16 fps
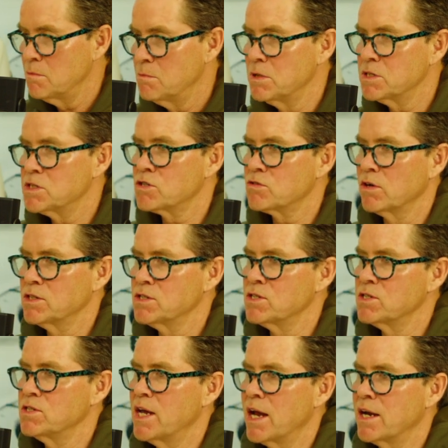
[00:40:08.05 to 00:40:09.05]
But stress
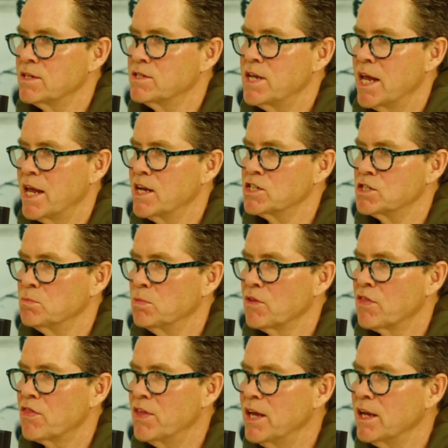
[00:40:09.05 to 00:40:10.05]
is not a tangible
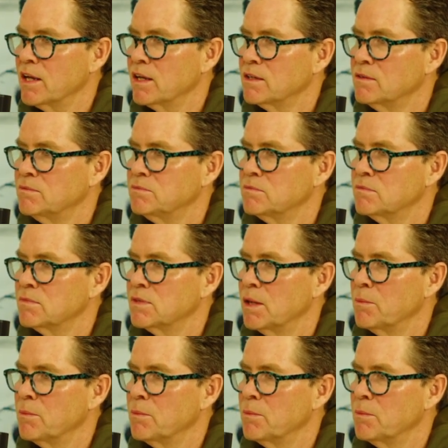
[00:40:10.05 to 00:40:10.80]
thing. Exactly.